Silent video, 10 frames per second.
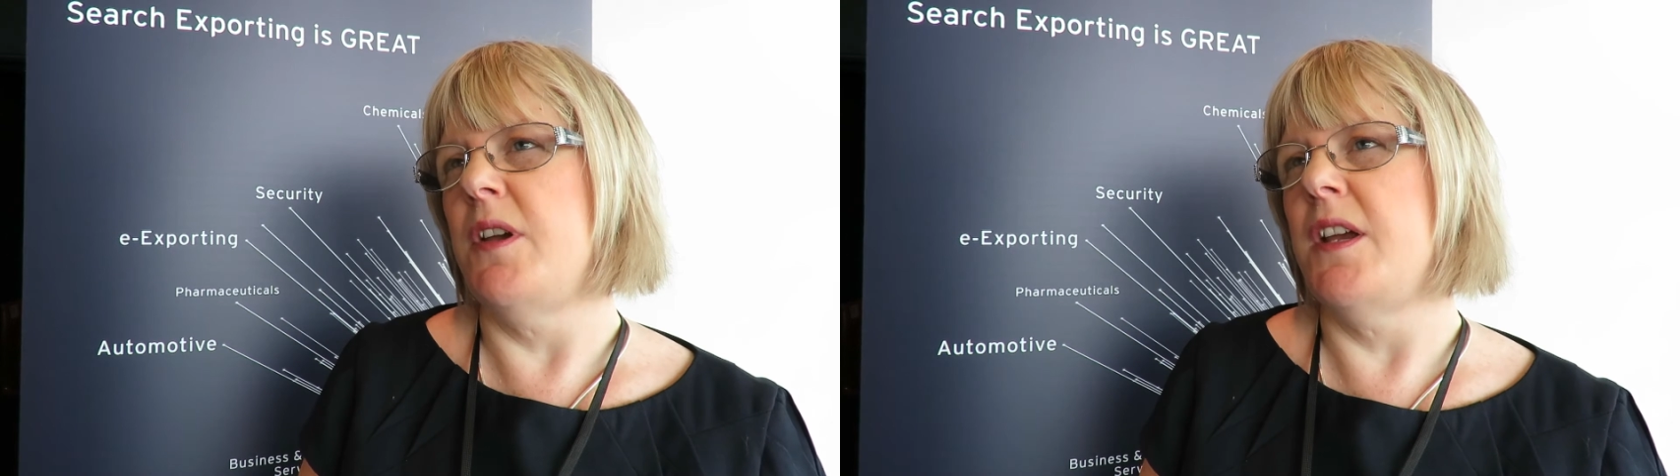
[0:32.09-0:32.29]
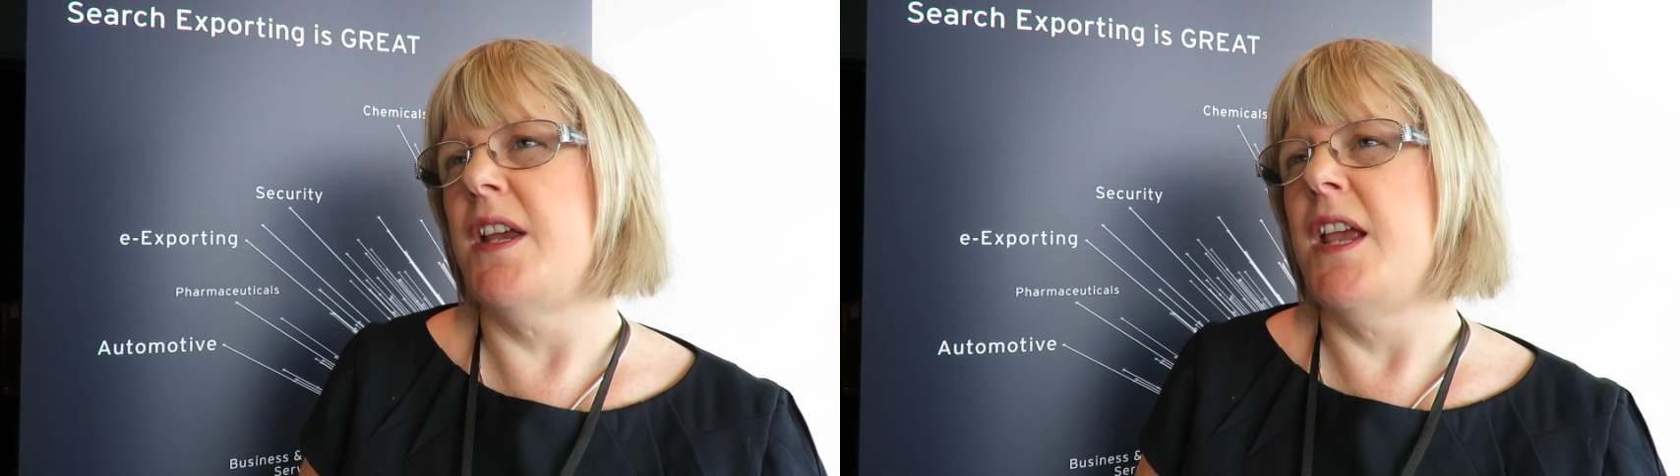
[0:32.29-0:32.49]

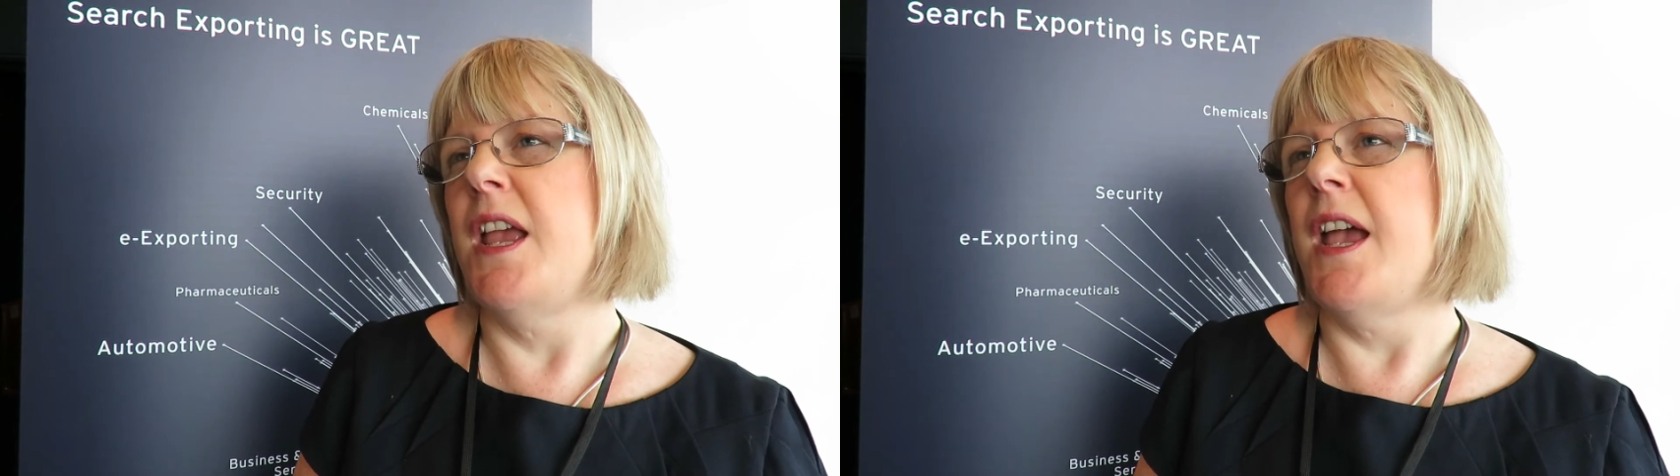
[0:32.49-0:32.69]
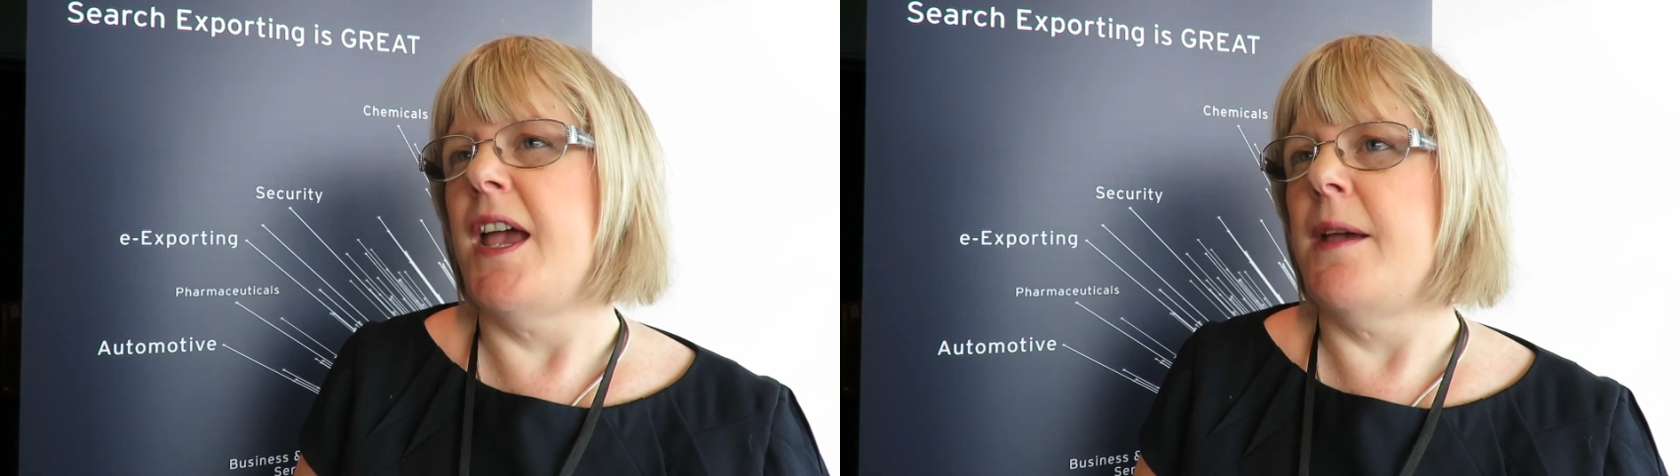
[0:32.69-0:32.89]

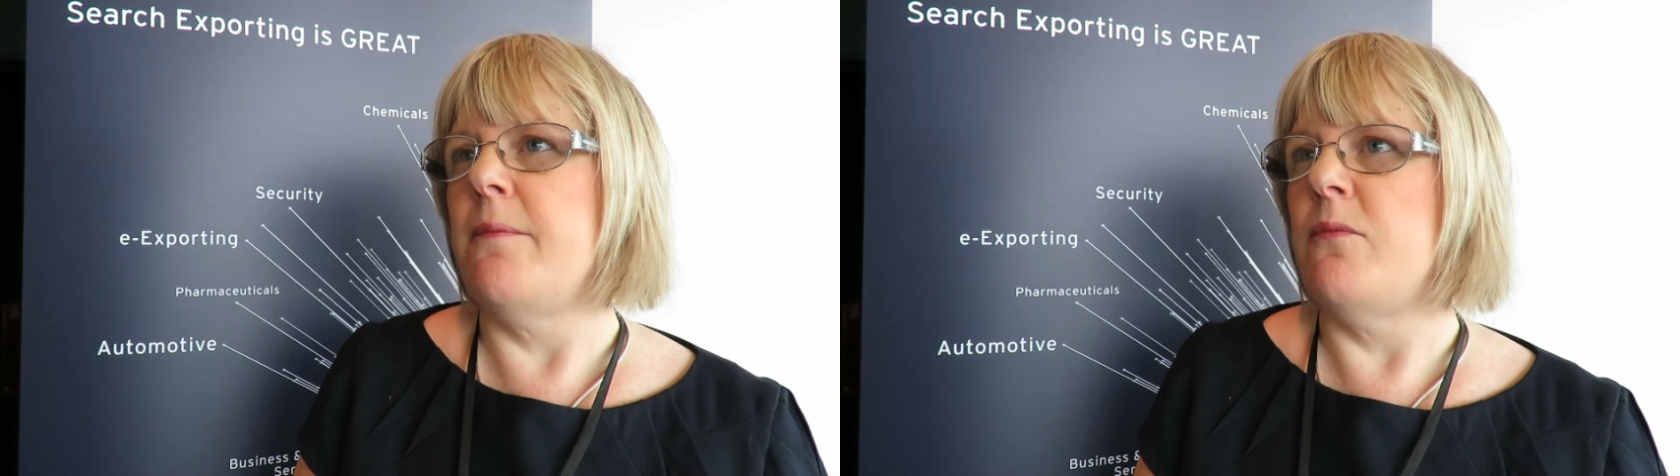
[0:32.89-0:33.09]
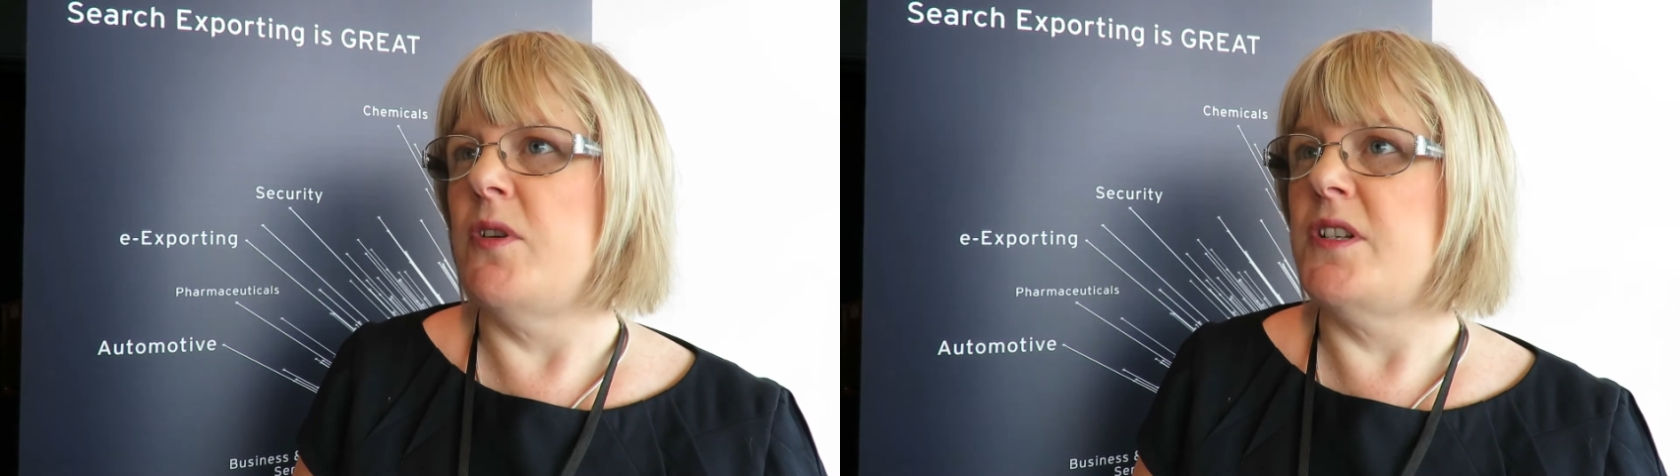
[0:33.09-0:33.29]

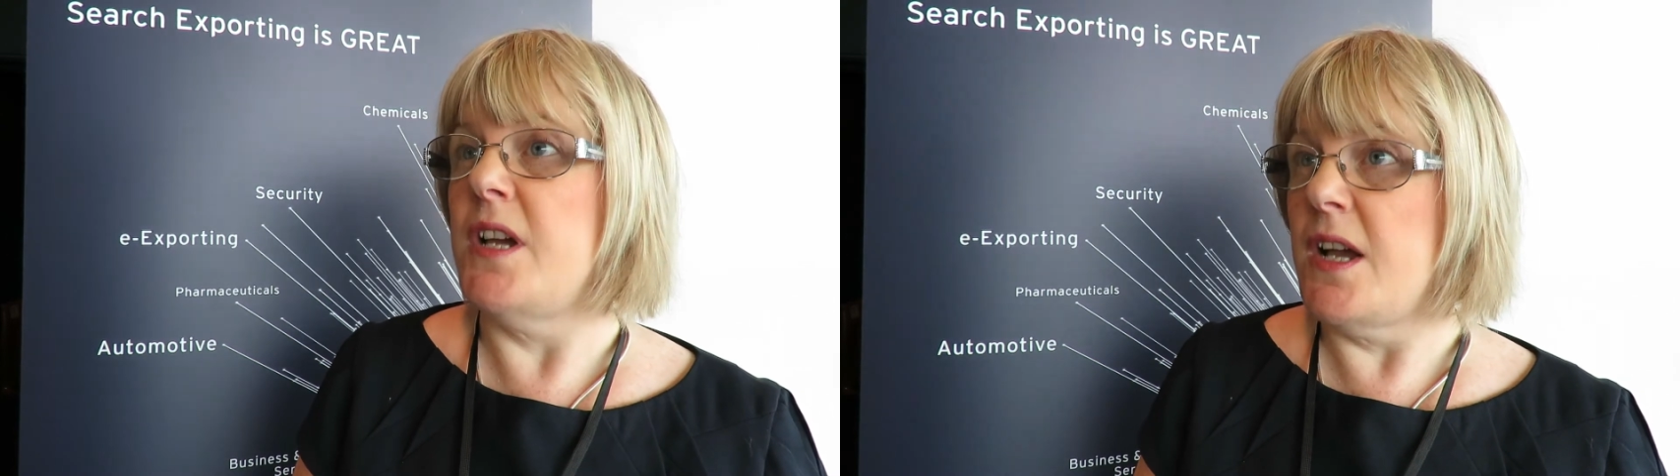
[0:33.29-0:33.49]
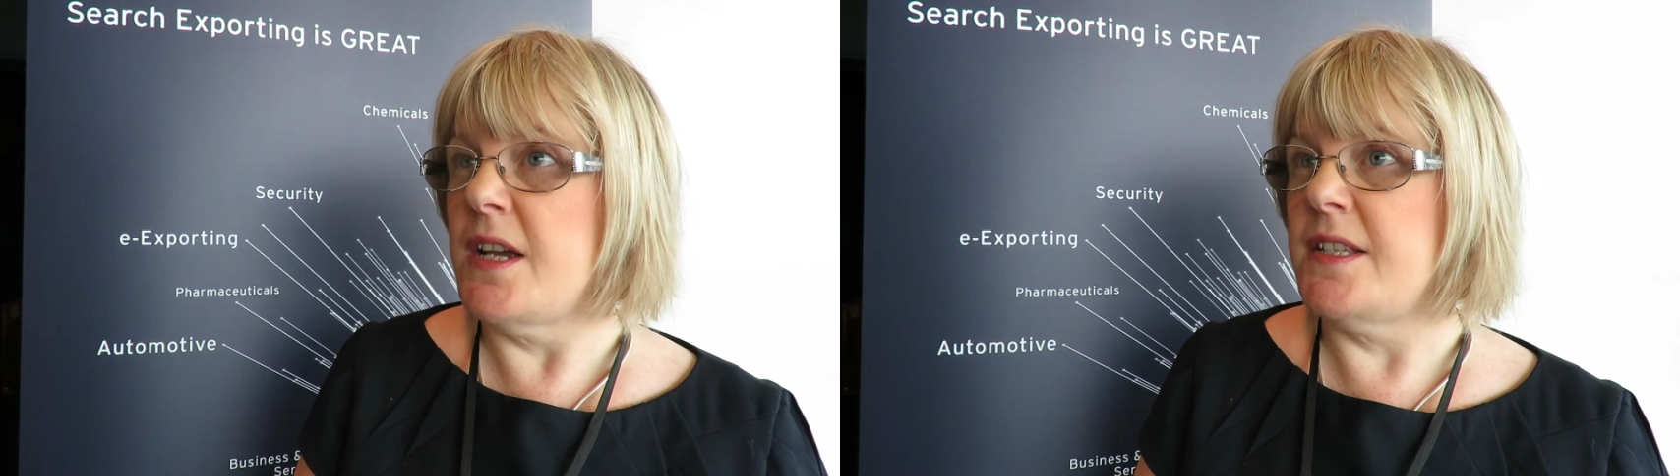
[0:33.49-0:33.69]
we're
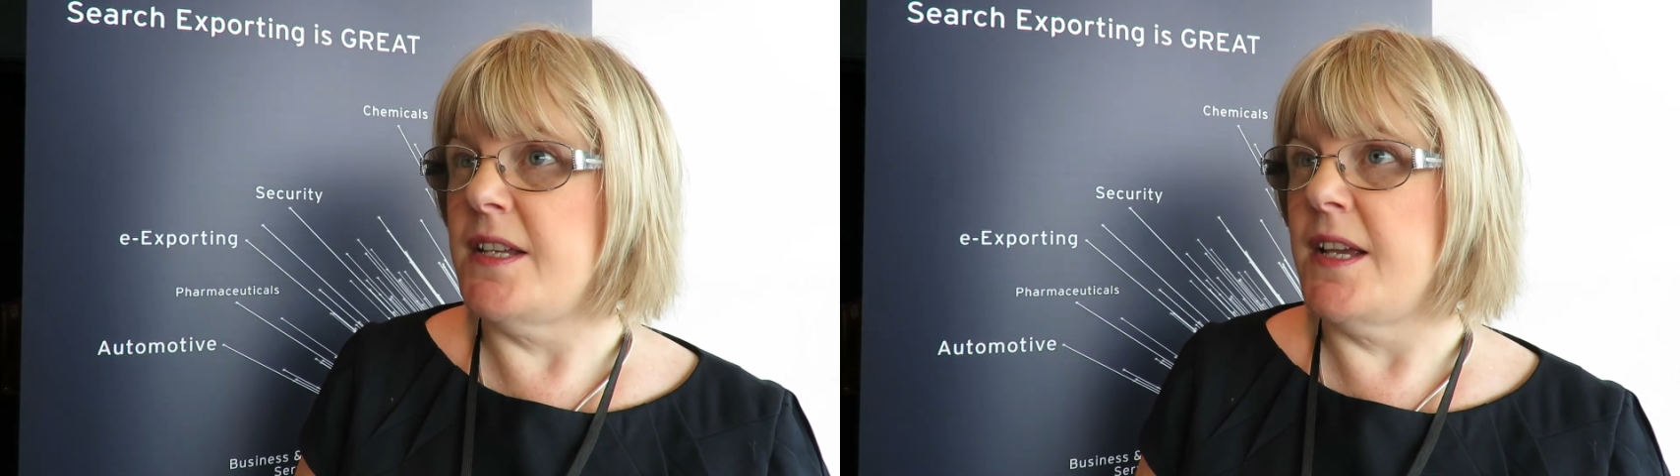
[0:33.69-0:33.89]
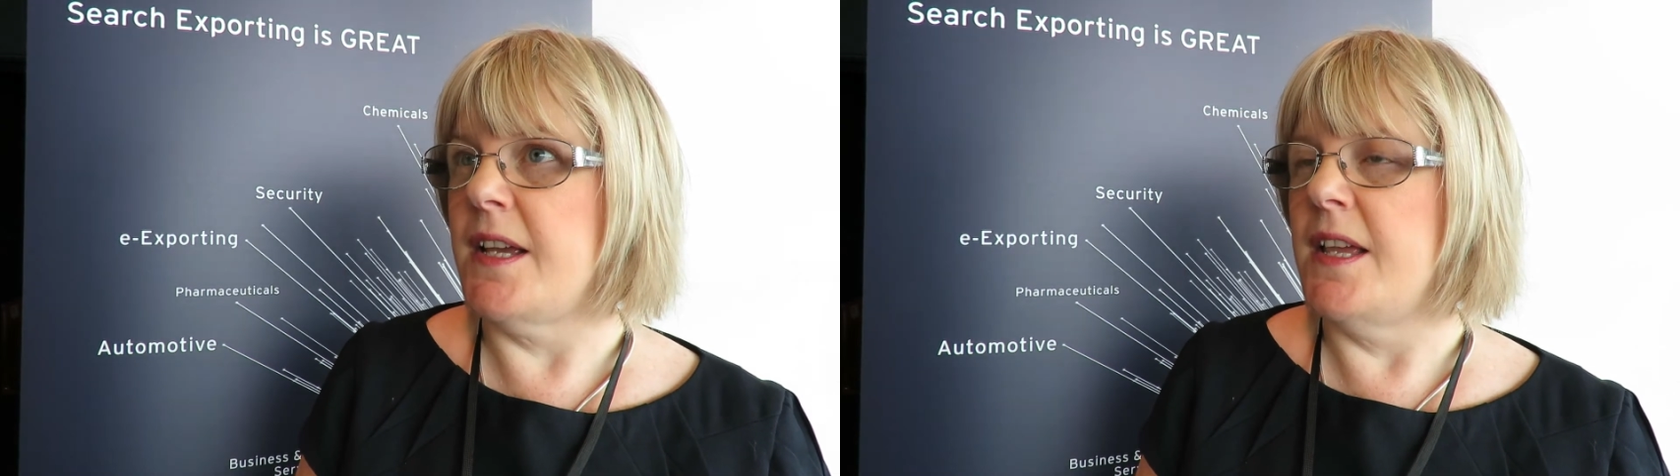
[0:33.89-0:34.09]

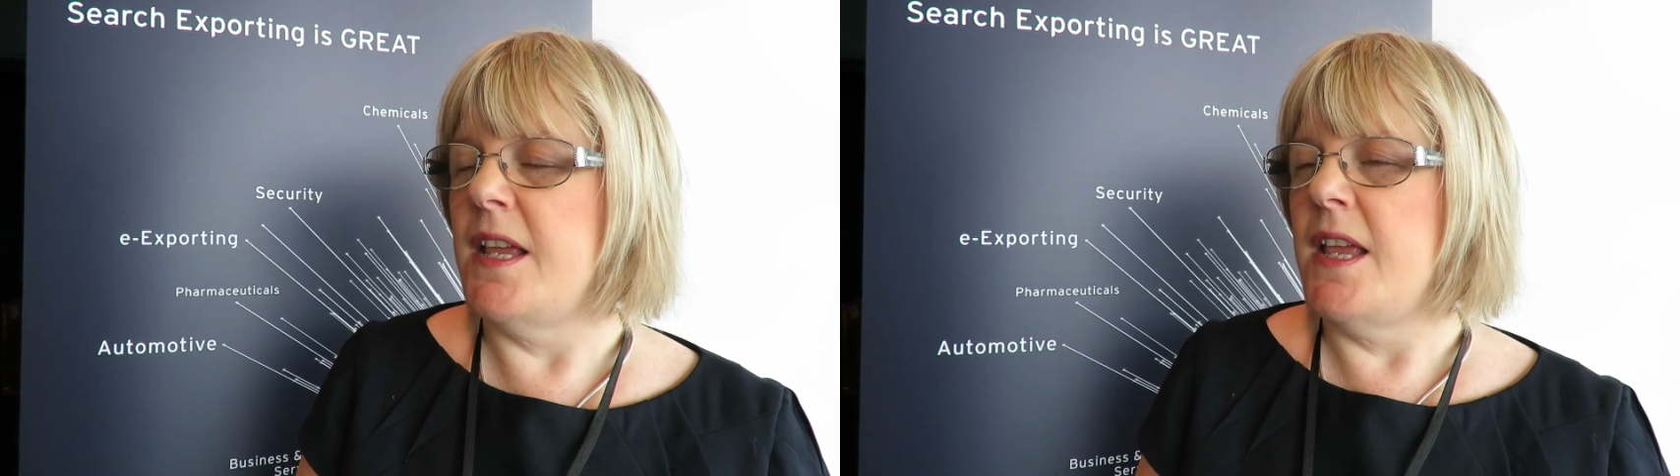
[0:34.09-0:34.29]
targeting.